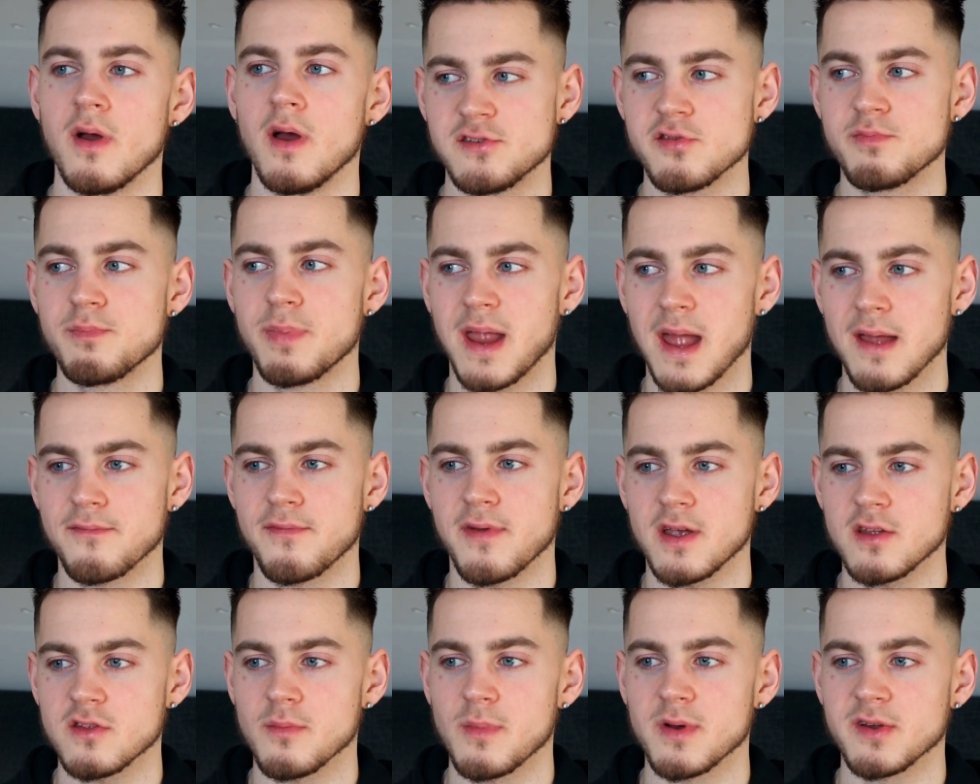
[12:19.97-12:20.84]
I just began
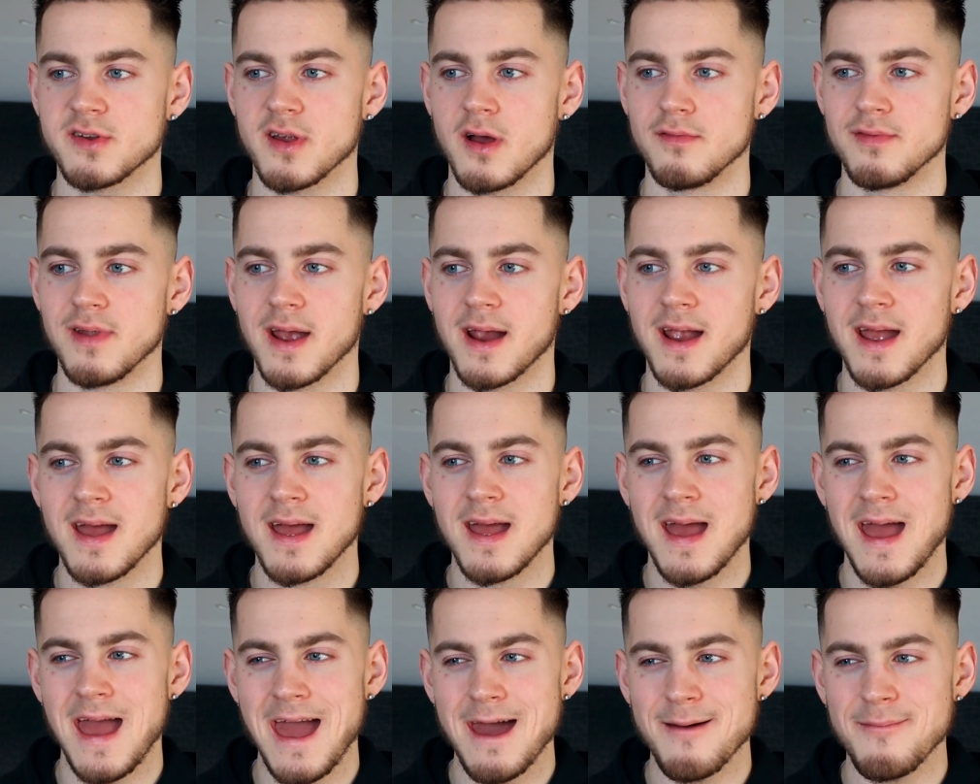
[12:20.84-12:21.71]
thinking to myself, like,
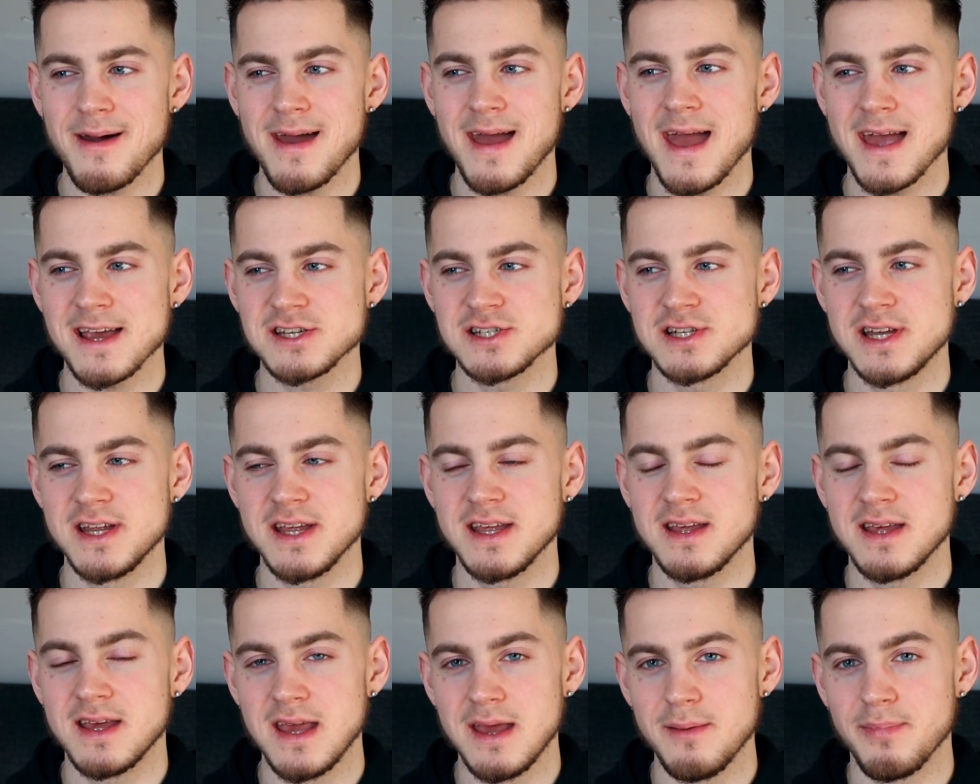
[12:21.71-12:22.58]
am I
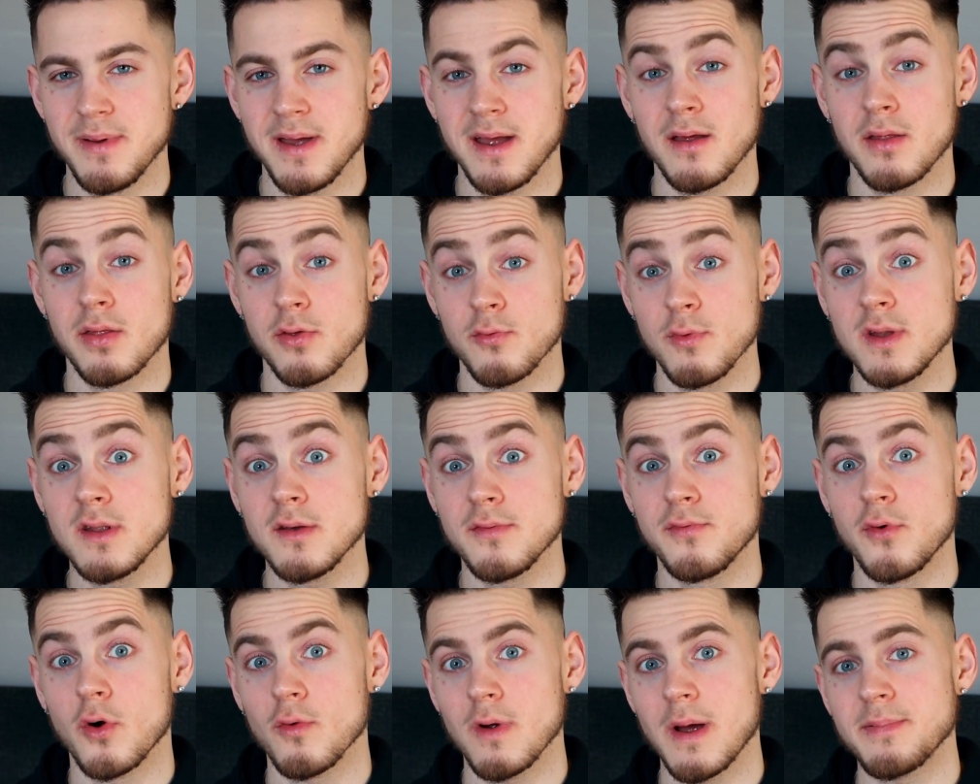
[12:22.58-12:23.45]
actually keeping 3 to
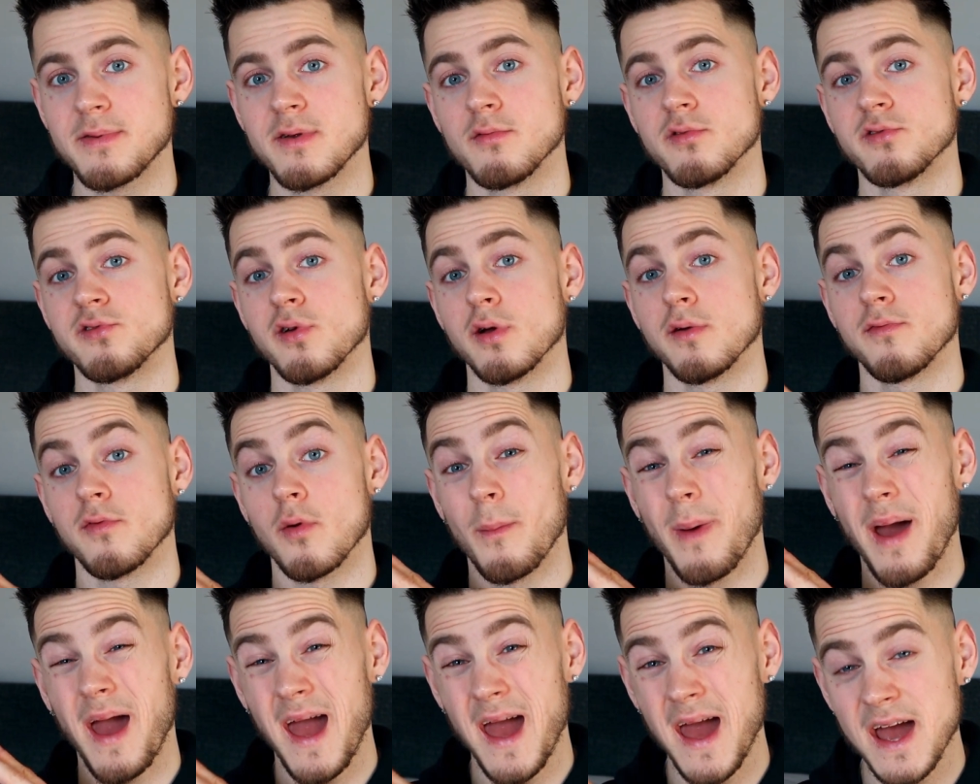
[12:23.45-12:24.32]
4 reps in reserve
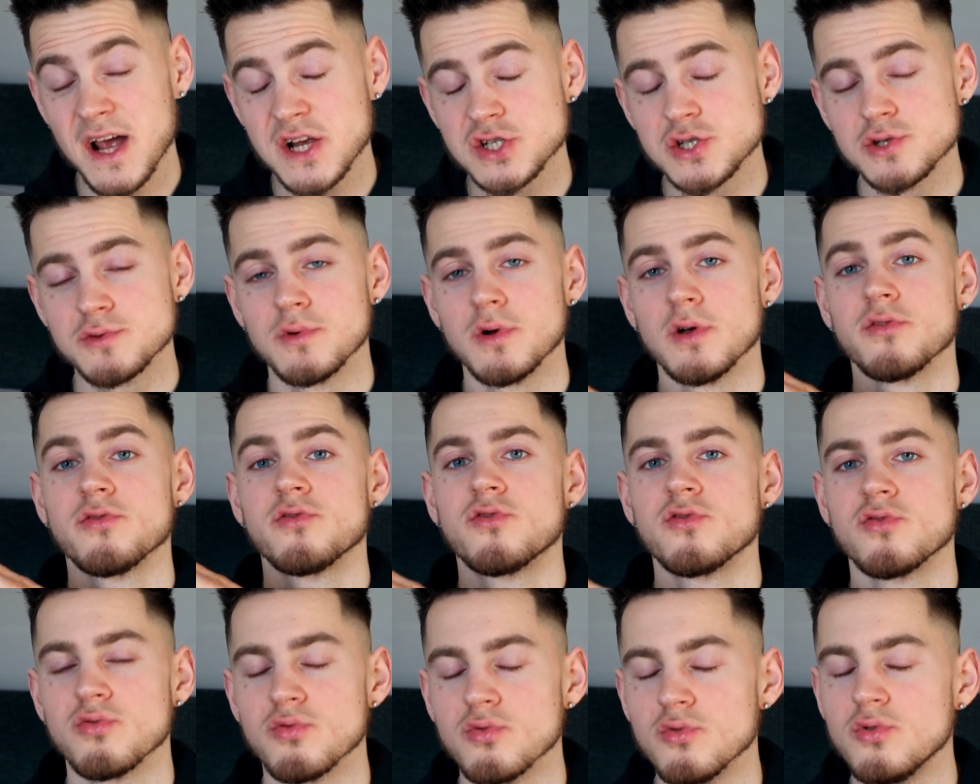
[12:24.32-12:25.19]
from actual
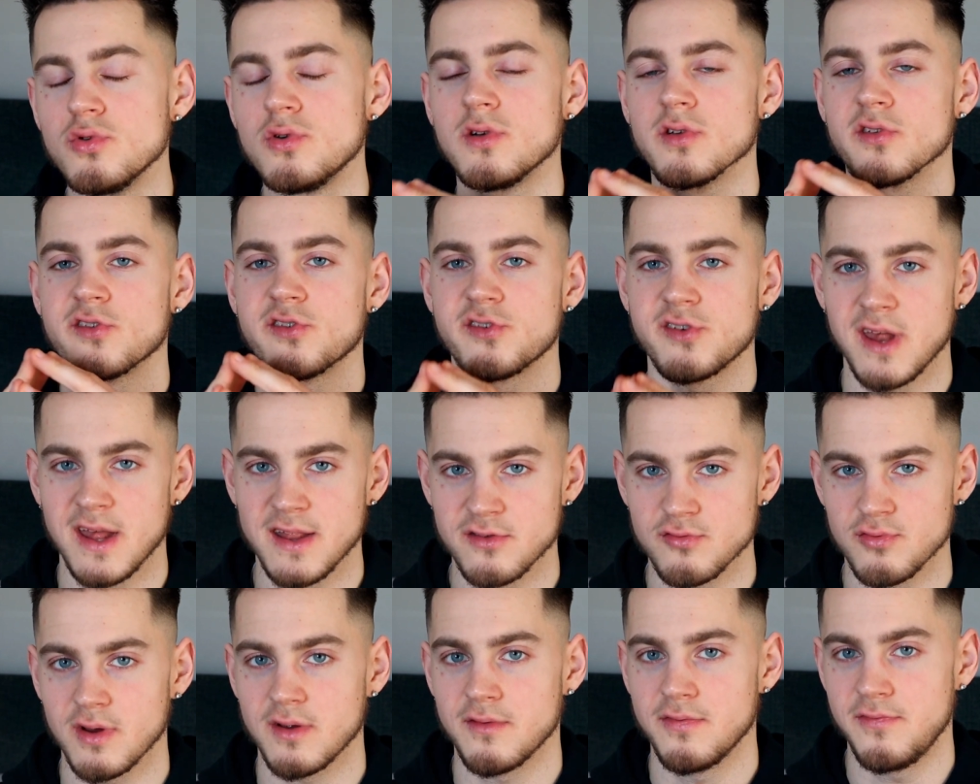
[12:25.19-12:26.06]
true
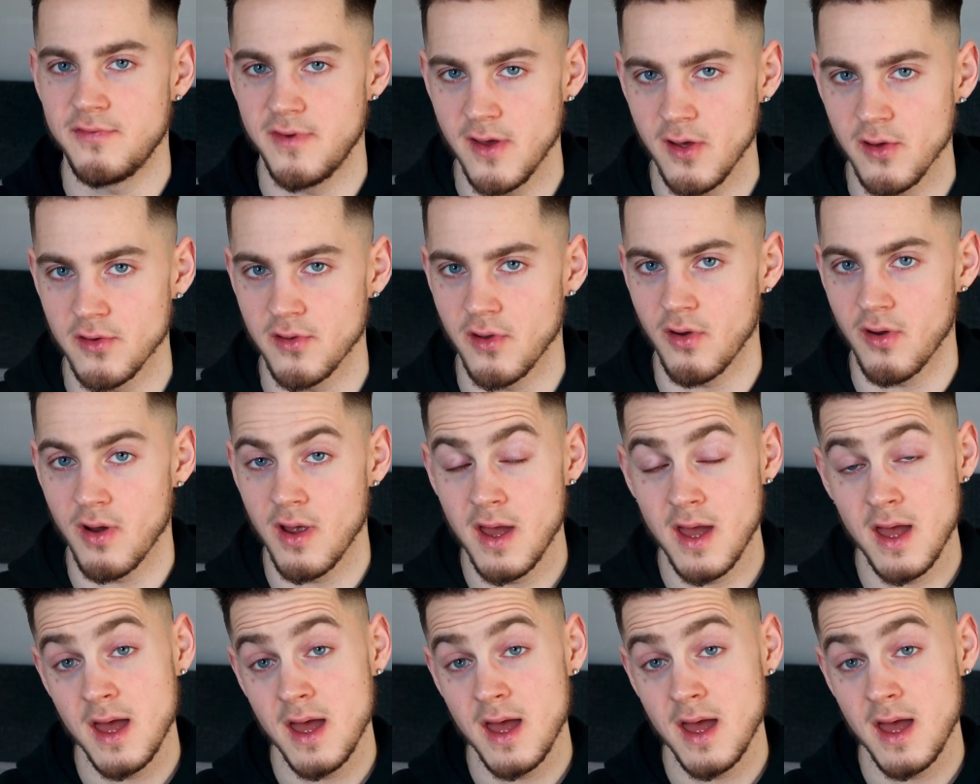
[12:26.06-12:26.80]
concentric failure?